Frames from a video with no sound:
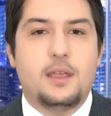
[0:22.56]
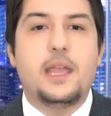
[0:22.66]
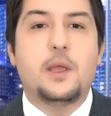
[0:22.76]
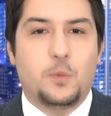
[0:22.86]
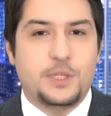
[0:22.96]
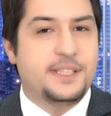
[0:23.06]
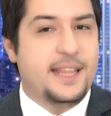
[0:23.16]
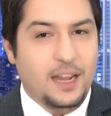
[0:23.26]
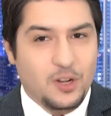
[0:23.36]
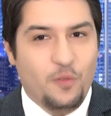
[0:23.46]
It was
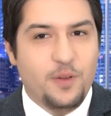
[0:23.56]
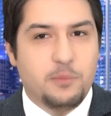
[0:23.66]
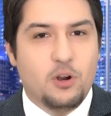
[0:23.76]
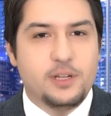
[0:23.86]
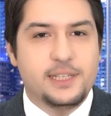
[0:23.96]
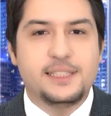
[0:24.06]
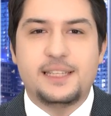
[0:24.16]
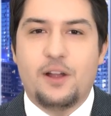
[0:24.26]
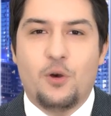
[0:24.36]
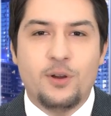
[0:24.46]
that coffee brokers
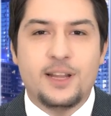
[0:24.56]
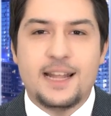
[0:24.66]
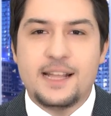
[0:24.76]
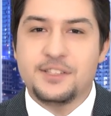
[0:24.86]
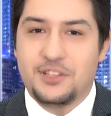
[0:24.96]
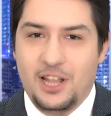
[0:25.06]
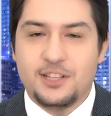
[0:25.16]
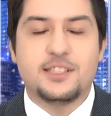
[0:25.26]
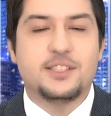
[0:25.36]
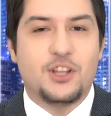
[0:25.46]
that organized the
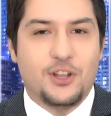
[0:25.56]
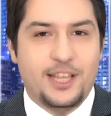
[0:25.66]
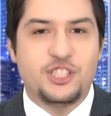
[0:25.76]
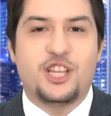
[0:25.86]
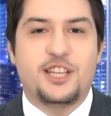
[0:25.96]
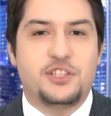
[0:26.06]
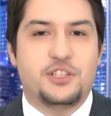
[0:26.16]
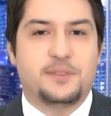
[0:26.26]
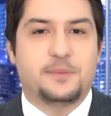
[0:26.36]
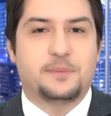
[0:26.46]
London Stock Exchange.